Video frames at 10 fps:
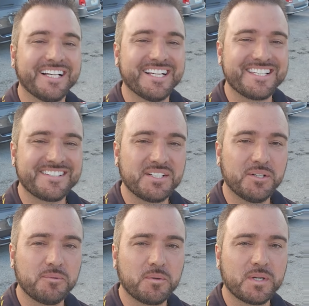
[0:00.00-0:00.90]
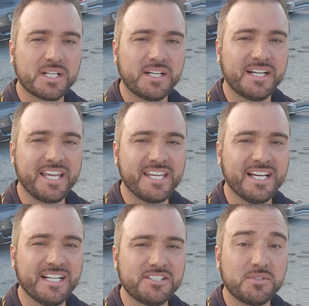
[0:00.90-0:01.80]
Hey guys, how's it going? We're working on a
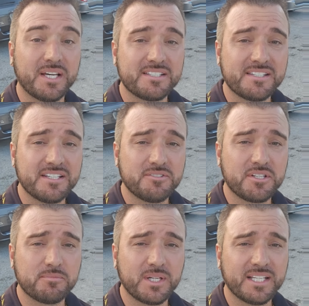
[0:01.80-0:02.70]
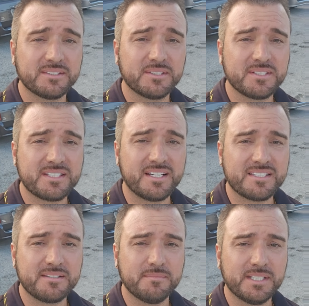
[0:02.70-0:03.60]
uh, 2010 Jeep Wrangler. It's got
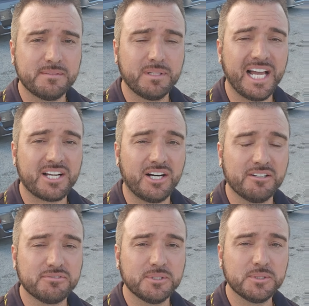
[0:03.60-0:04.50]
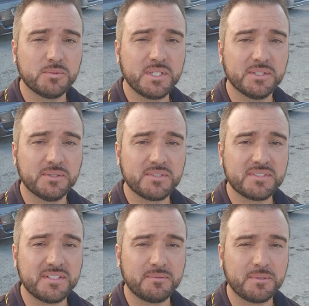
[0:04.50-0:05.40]
some uh, black off-road
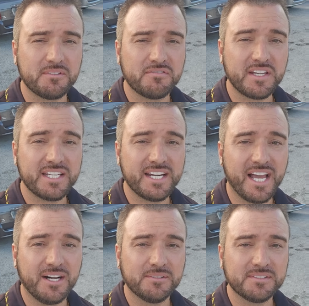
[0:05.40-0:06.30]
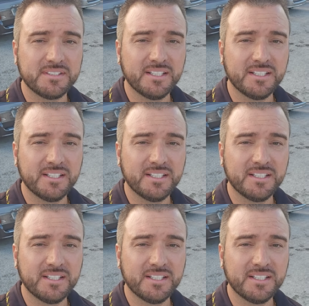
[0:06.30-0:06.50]
wheels that were faded out.